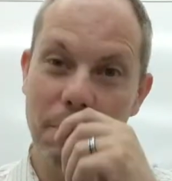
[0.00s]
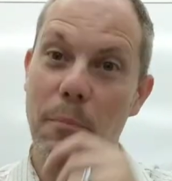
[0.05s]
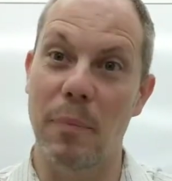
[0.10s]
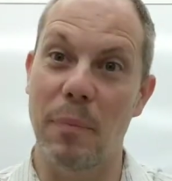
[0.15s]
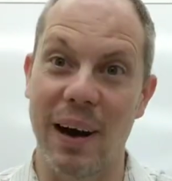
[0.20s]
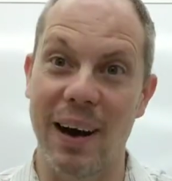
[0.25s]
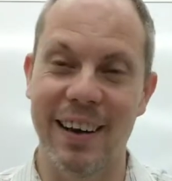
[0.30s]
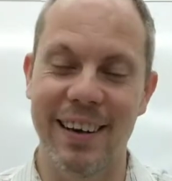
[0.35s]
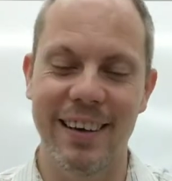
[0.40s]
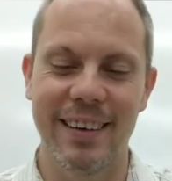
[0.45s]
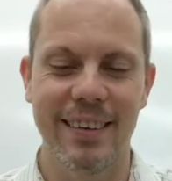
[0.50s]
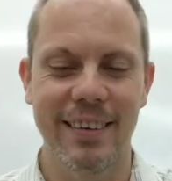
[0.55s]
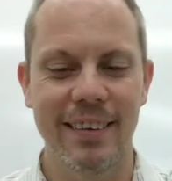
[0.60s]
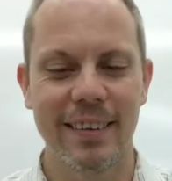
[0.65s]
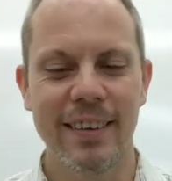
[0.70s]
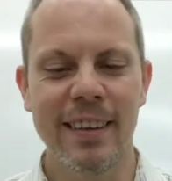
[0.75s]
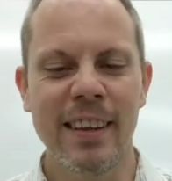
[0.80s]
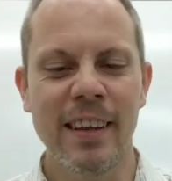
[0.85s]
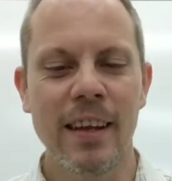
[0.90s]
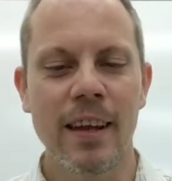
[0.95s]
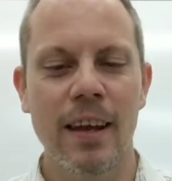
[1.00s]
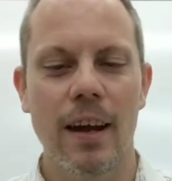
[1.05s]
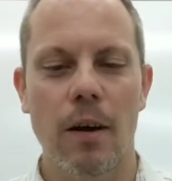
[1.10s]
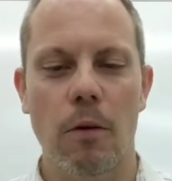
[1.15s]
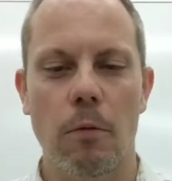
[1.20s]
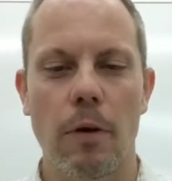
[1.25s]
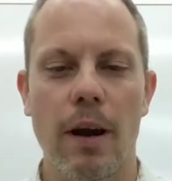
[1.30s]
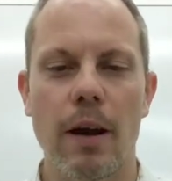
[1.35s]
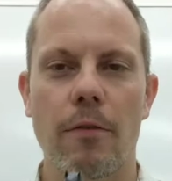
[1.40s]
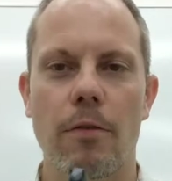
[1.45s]
pun,
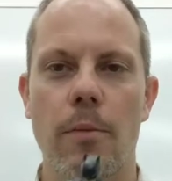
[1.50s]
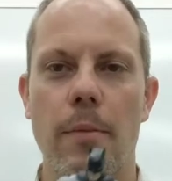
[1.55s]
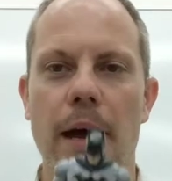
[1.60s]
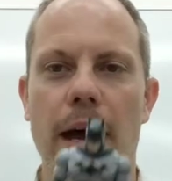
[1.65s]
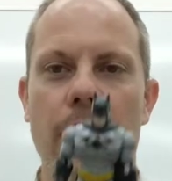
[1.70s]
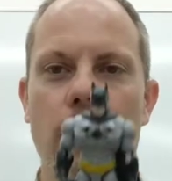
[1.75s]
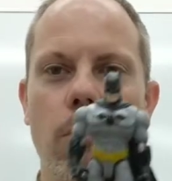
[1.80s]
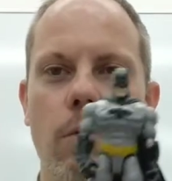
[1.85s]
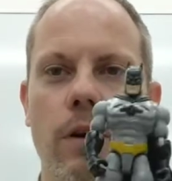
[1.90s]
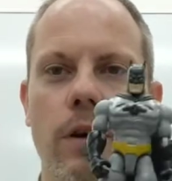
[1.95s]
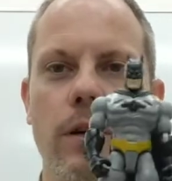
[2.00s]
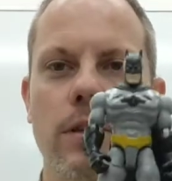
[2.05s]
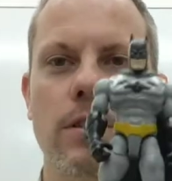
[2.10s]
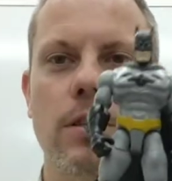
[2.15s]
right off the bat, we're going to